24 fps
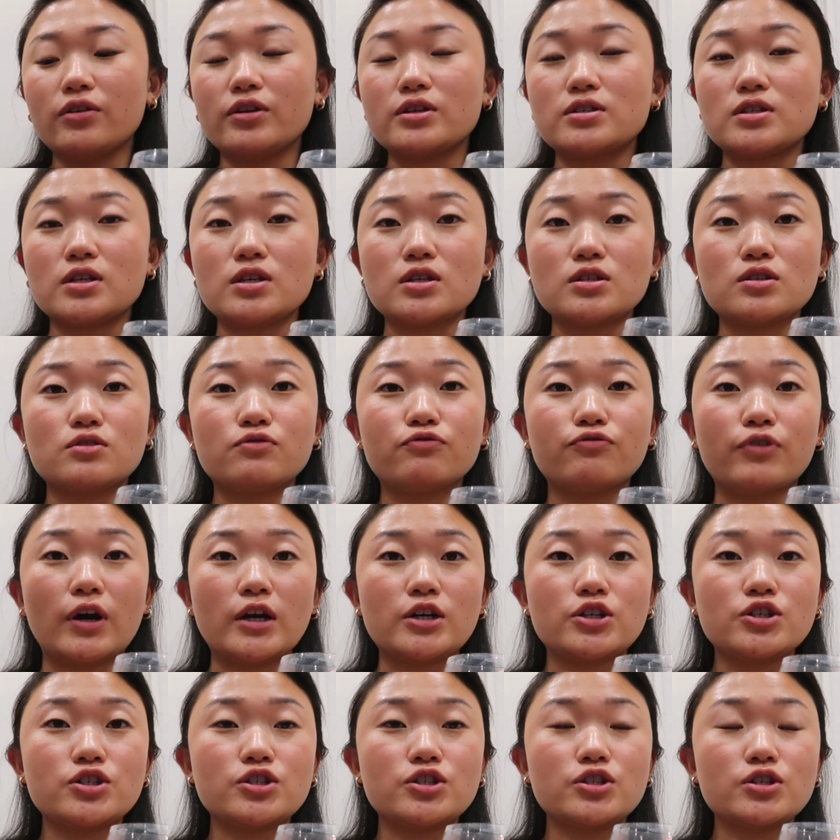This is
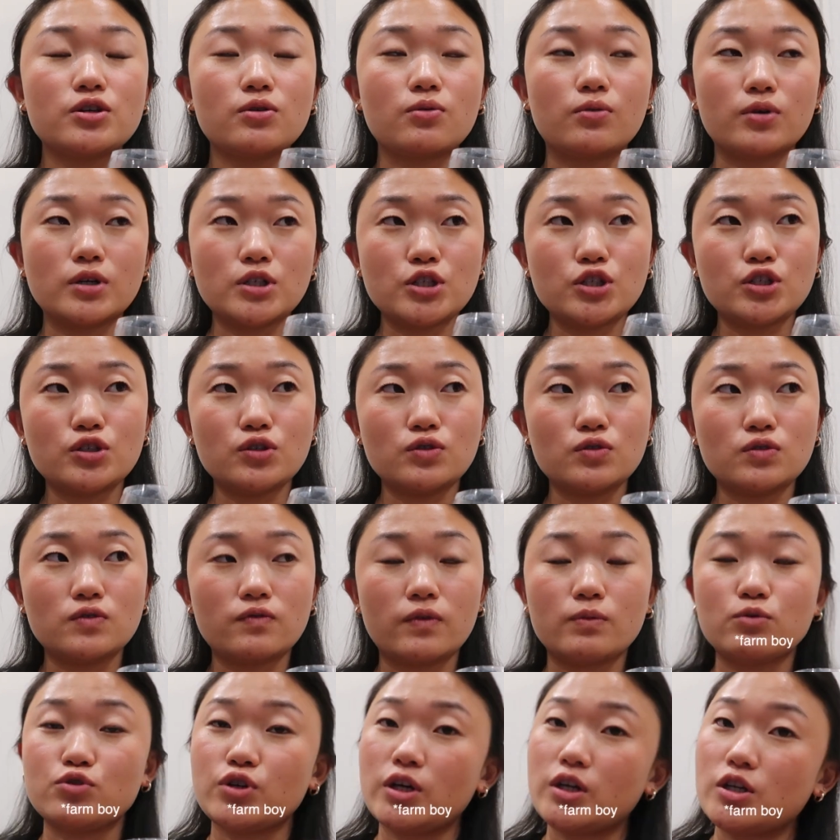fresh orange juice
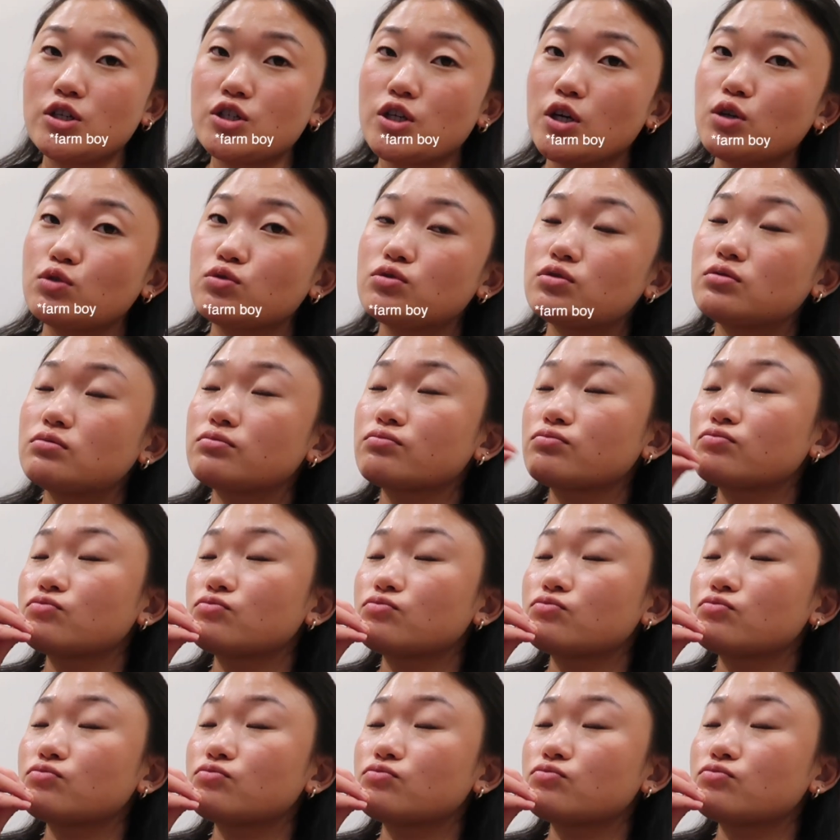from Trader Joe's.